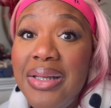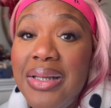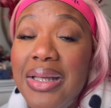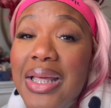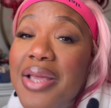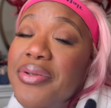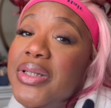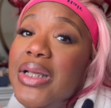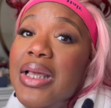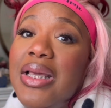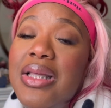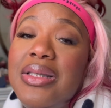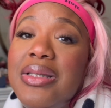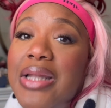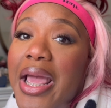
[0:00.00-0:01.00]
if she
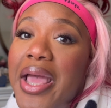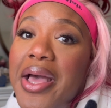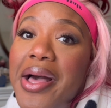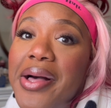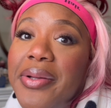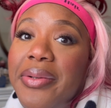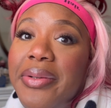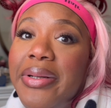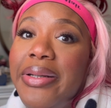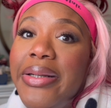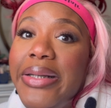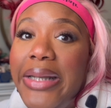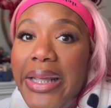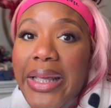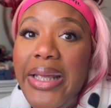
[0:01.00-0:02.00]
eats down,
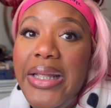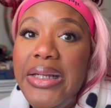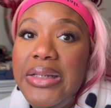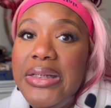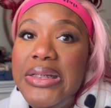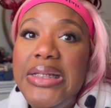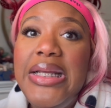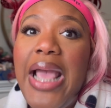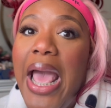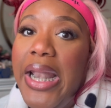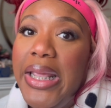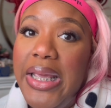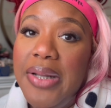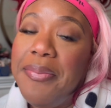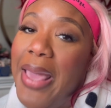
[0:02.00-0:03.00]
then she got to
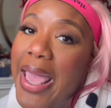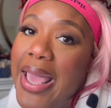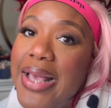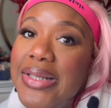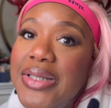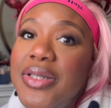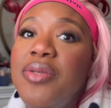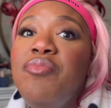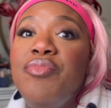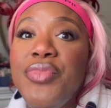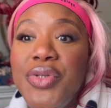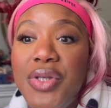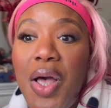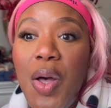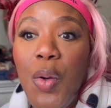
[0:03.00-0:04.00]
get a pass.
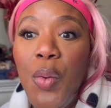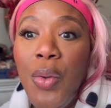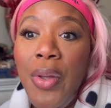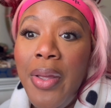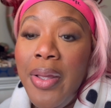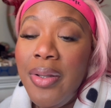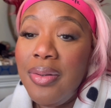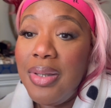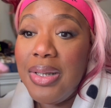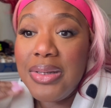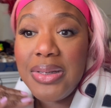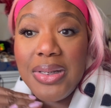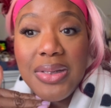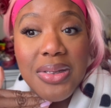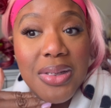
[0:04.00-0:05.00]
So this
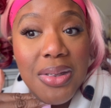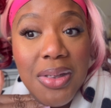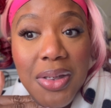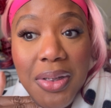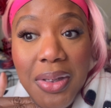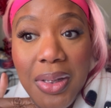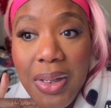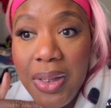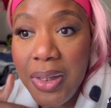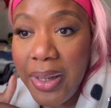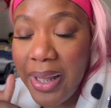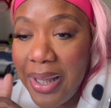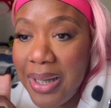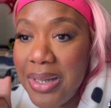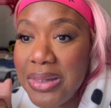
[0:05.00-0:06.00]
is the look.
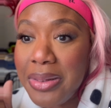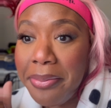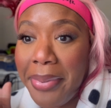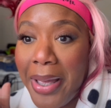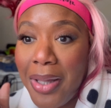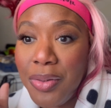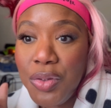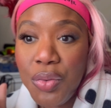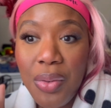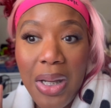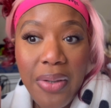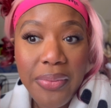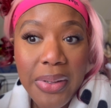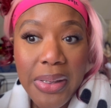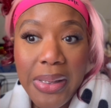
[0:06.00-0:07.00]
It is about
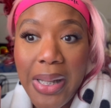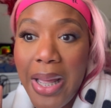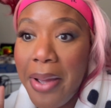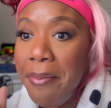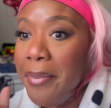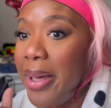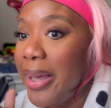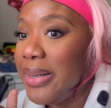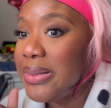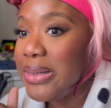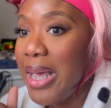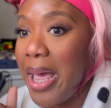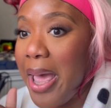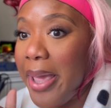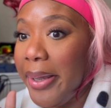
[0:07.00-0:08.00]
12 o'clock my
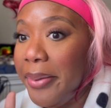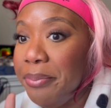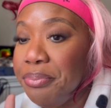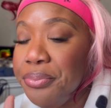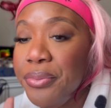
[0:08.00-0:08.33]
time.